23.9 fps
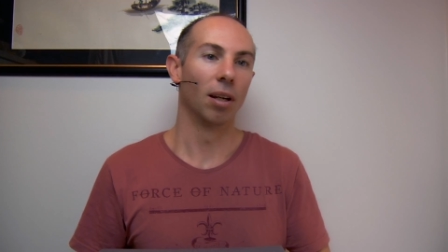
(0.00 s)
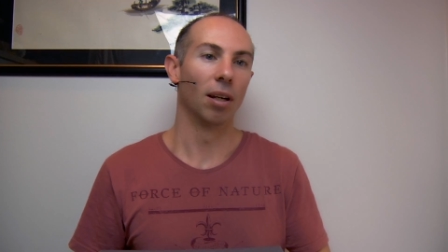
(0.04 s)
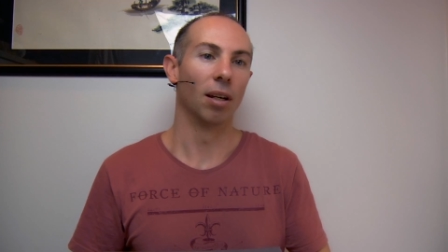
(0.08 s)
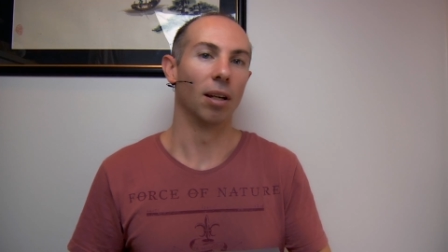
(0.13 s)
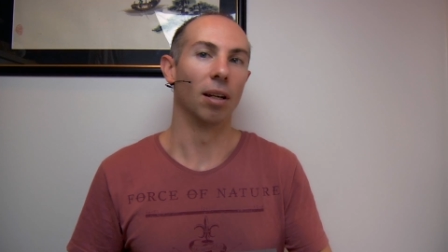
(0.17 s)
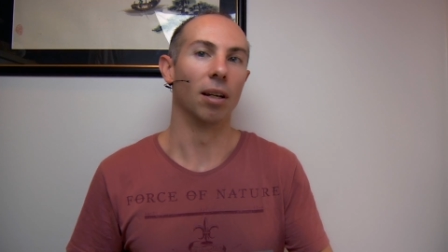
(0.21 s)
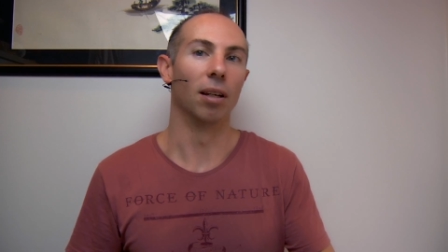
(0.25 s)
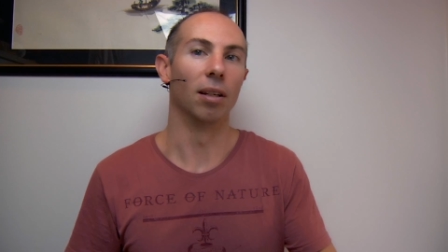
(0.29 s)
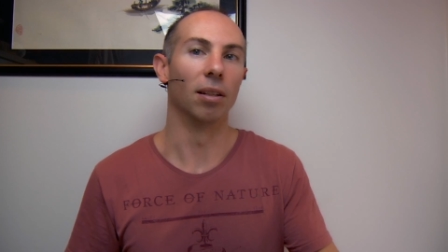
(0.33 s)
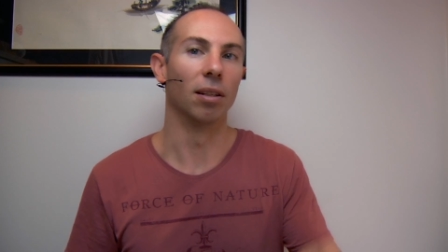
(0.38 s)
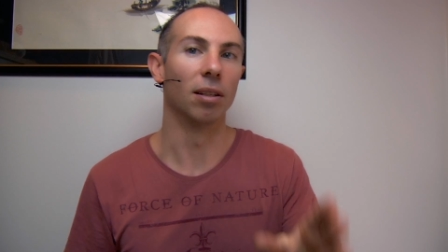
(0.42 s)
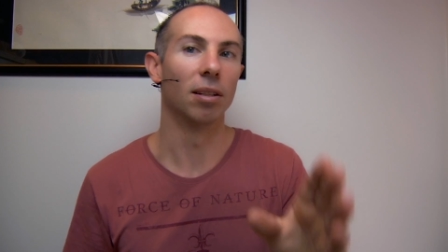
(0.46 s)

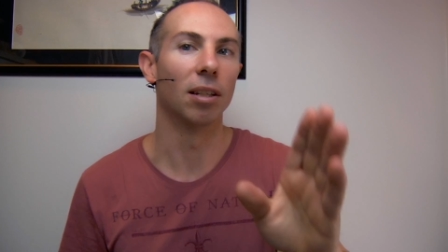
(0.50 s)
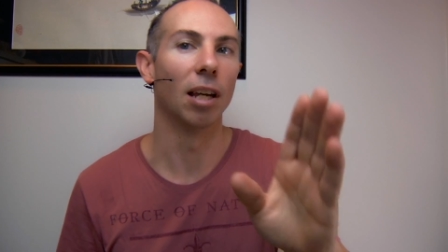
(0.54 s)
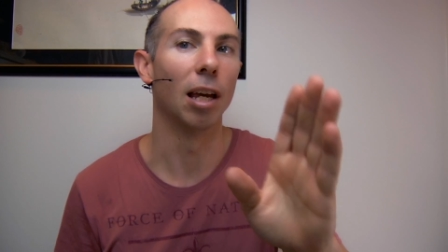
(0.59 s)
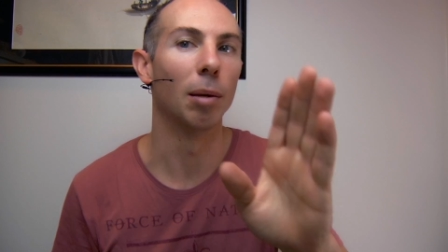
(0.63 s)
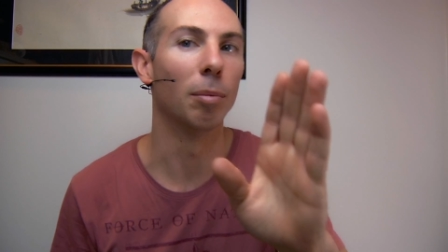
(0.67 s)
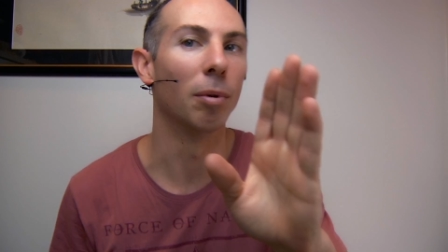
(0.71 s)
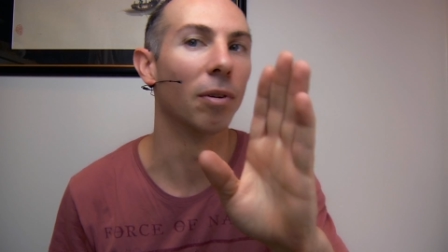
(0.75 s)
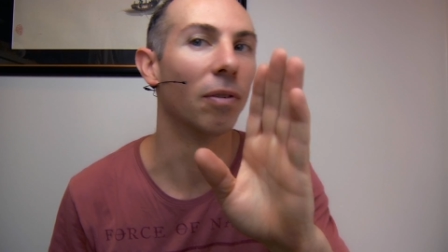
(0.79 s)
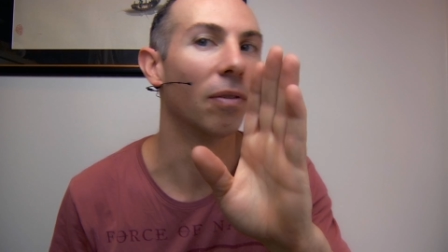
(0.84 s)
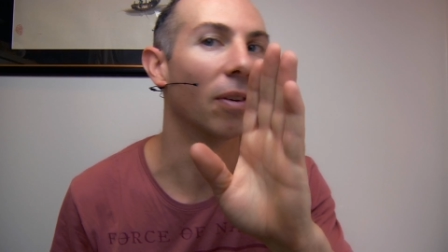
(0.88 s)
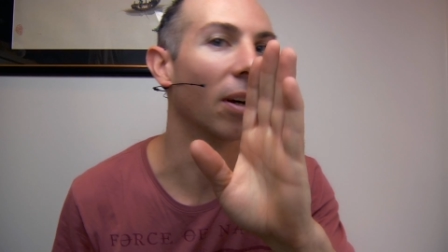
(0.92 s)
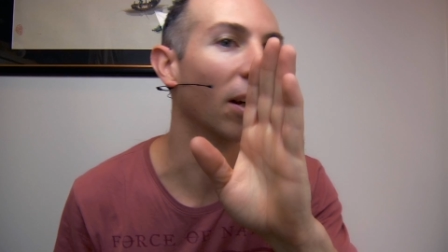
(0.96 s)
And the
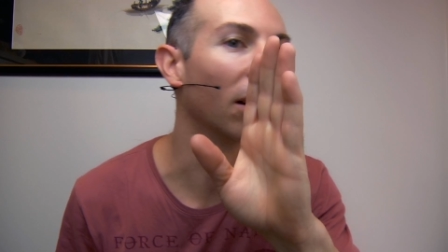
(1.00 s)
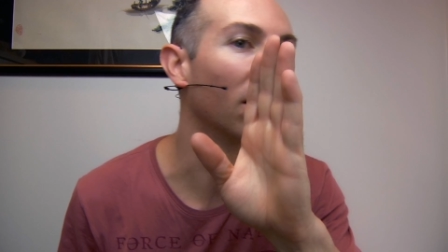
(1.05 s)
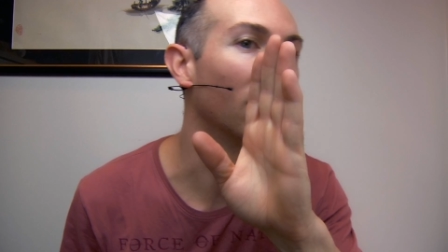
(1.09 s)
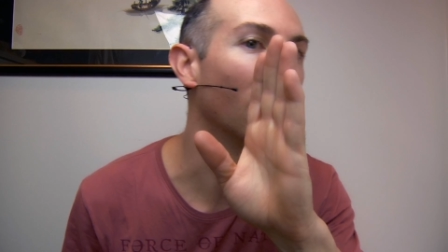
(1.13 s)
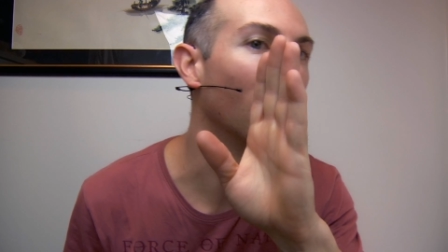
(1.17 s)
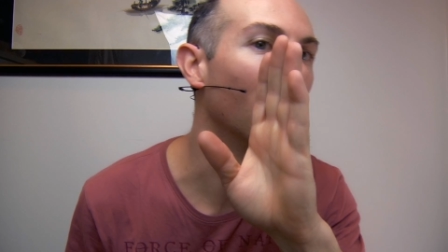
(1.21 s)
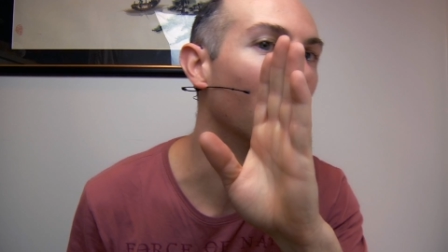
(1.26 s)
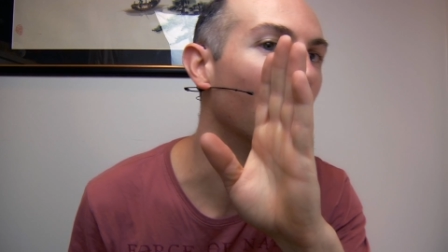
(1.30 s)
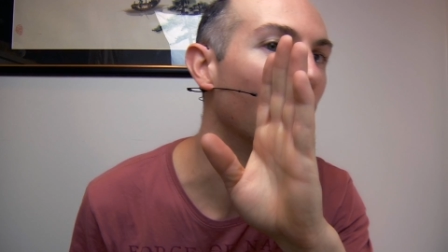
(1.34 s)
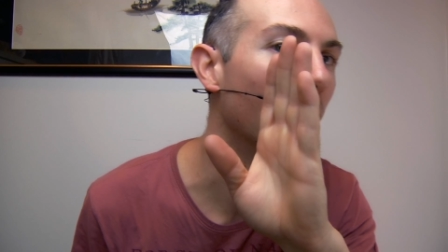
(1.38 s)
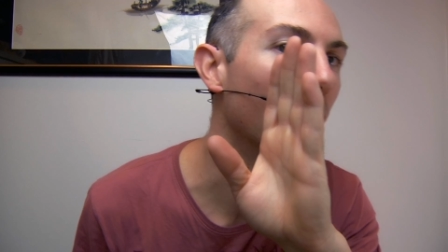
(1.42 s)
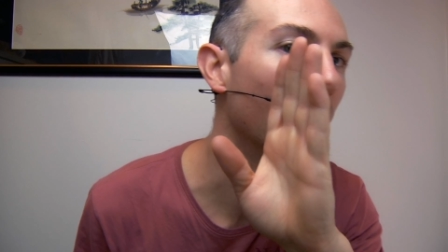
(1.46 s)
same effect
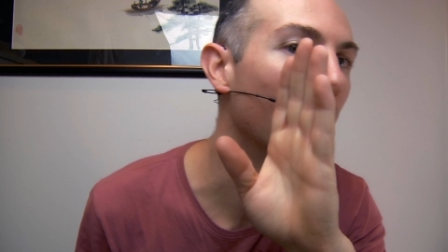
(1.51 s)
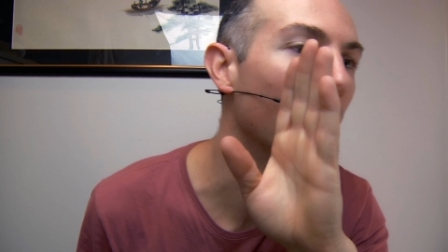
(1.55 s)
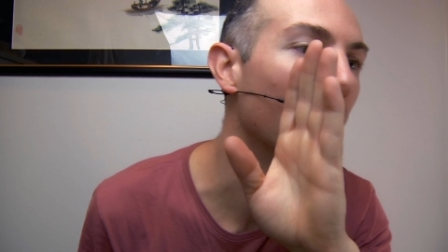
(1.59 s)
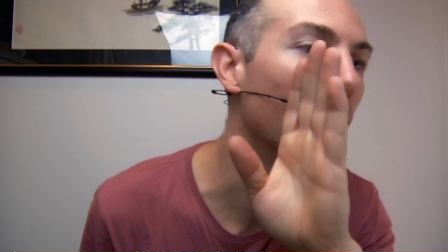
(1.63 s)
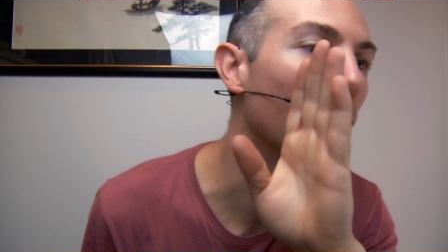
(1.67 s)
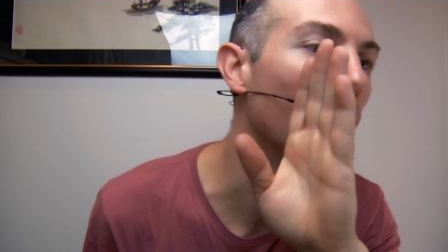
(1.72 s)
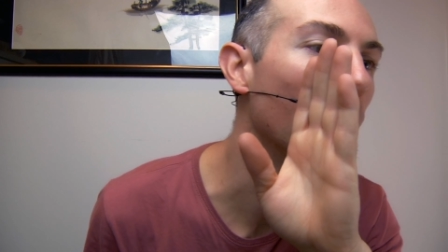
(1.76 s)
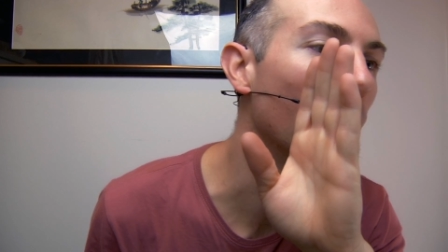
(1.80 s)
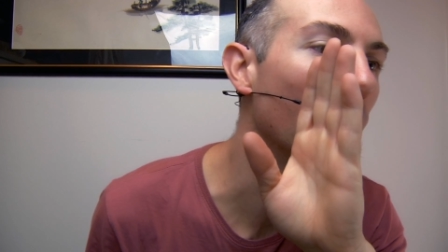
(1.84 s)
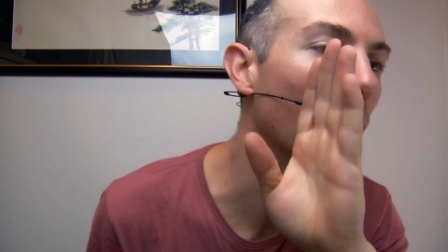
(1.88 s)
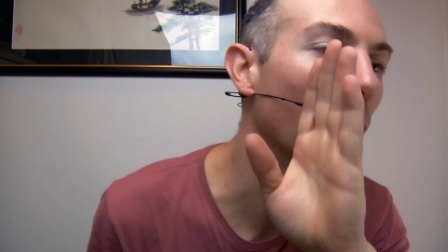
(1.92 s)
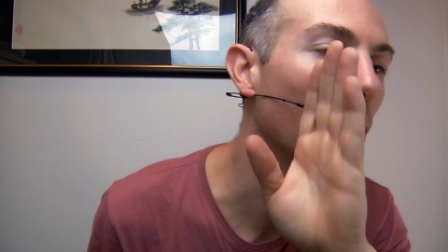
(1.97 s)
over here.
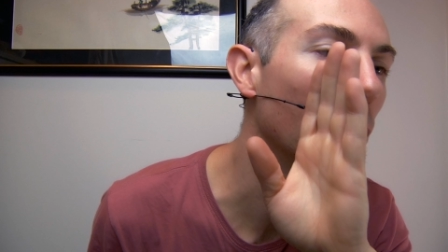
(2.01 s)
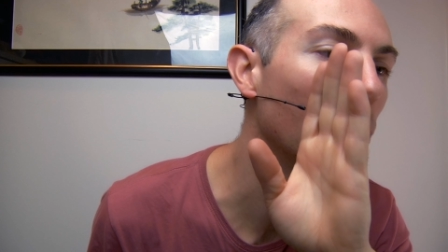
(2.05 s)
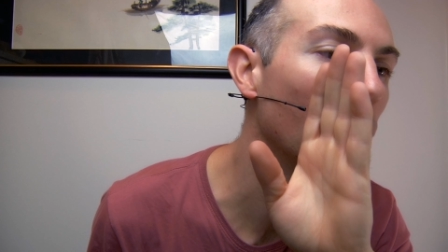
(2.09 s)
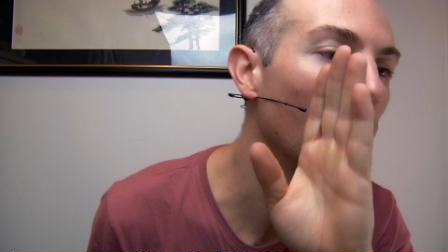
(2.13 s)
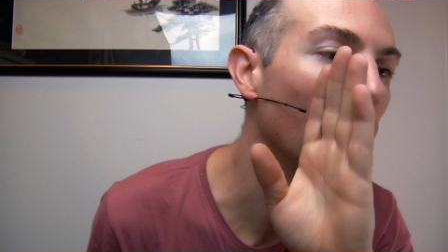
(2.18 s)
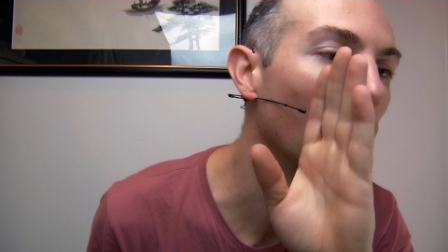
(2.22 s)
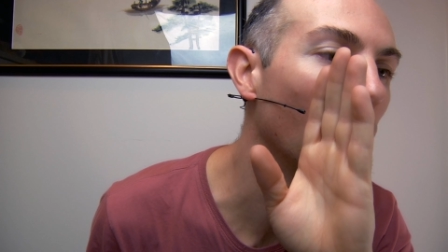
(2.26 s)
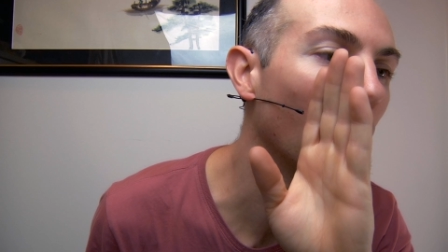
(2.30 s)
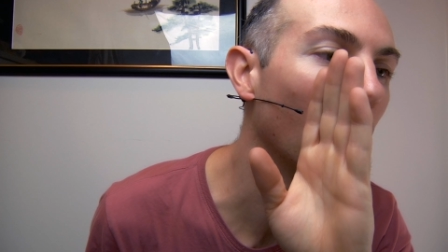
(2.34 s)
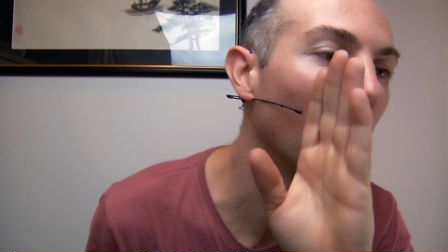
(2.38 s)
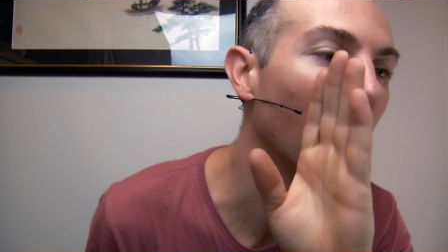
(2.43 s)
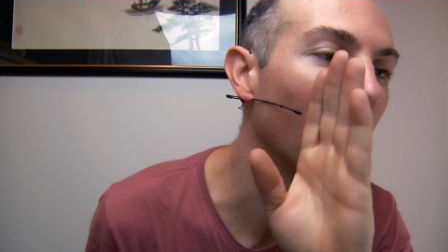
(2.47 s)
So when I
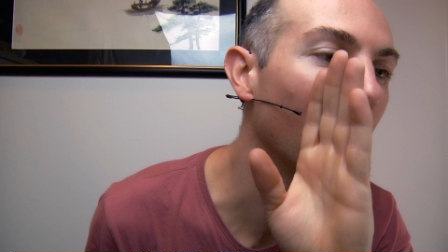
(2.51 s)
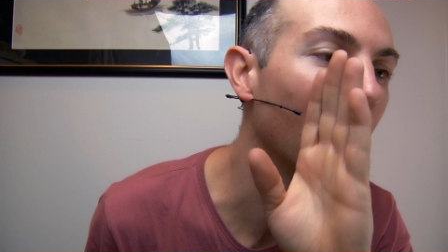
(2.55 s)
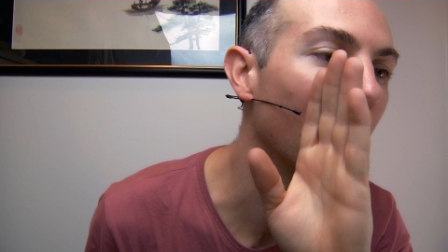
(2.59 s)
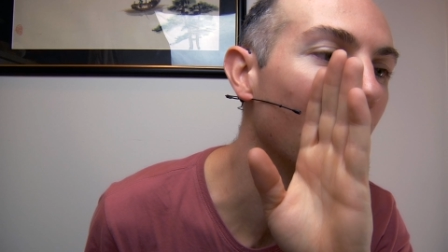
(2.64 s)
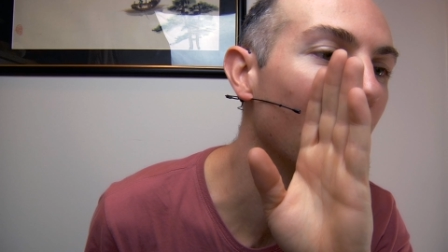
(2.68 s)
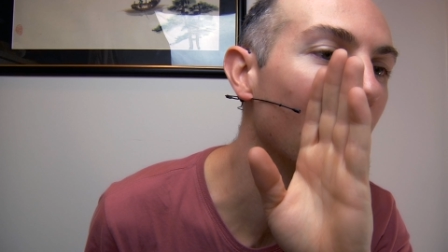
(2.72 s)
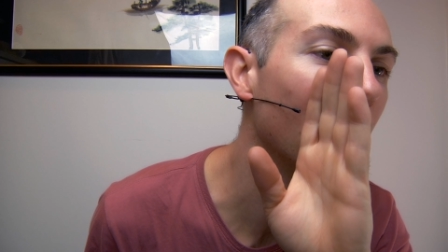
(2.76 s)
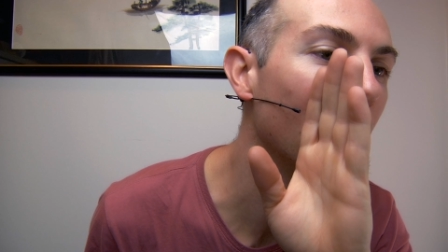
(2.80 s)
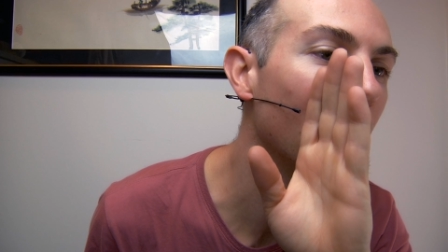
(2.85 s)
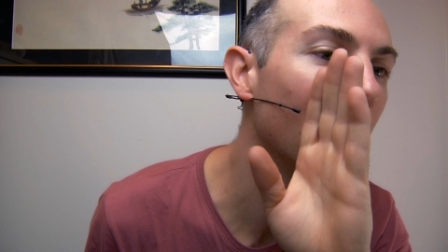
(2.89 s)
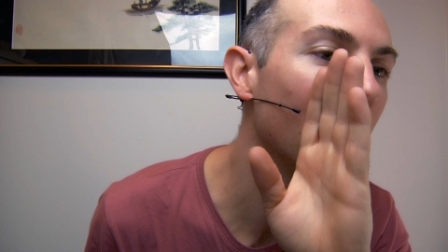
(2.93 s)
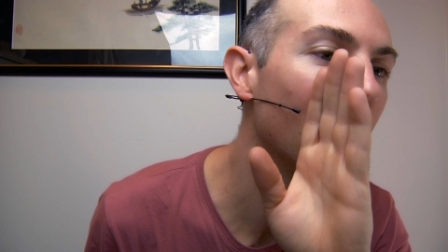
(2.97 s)
talk like
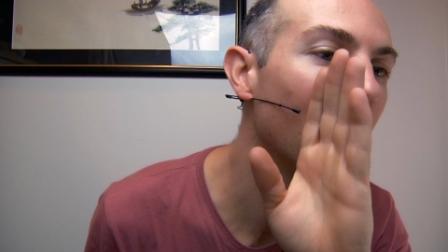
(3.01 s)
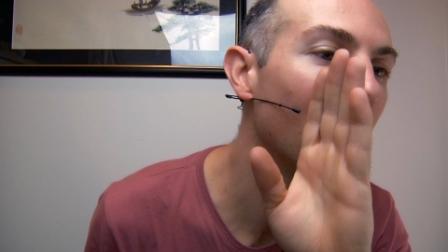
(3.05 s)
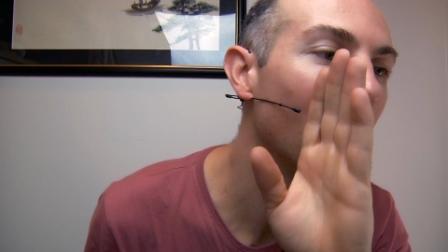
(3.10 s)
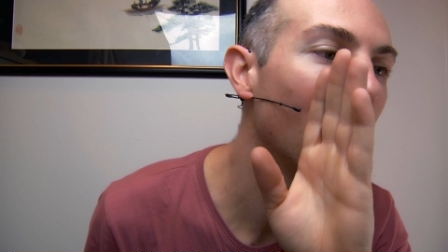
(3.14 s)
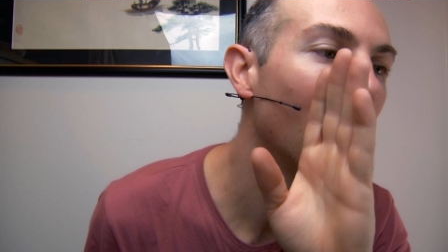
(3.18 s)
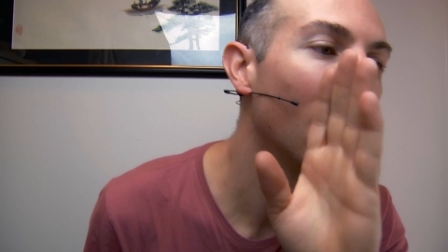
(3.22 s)
this,